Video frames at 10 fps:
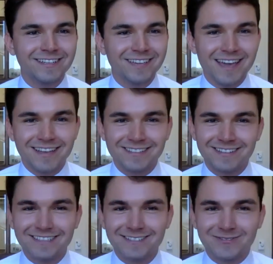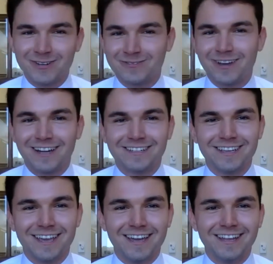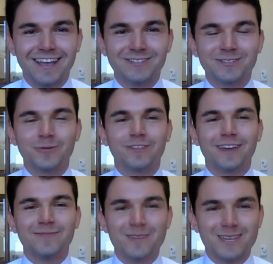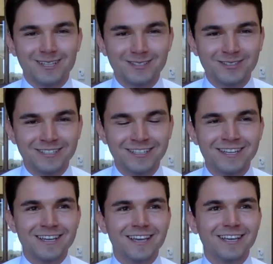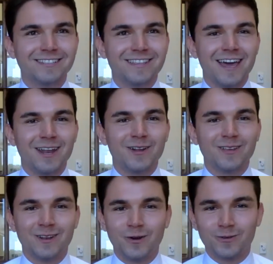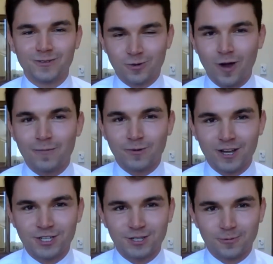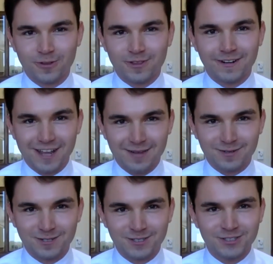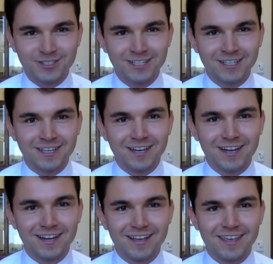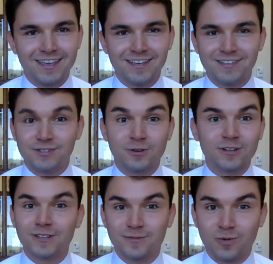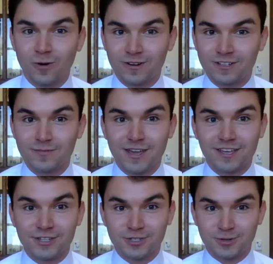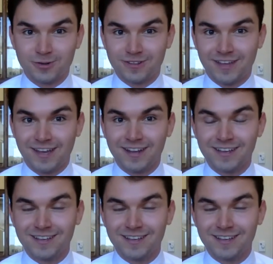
yeah. So that's a fun fact. And what that means is that cooperation with our neighbors is critically important to making sure that